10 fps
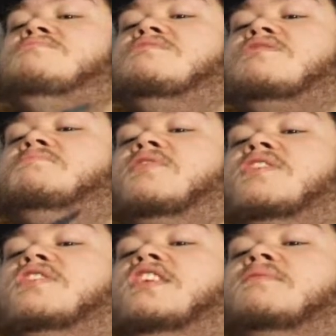I could
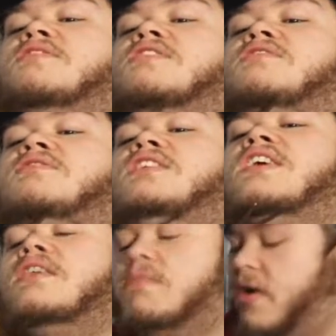probably shave with this right
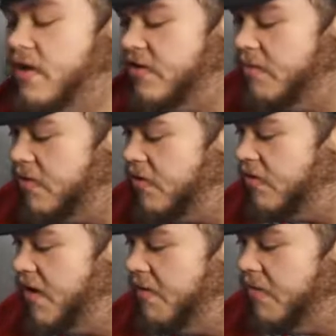now. I'll probably shave with
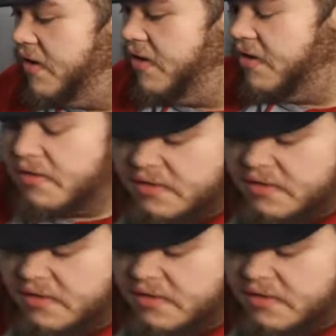this knife right here.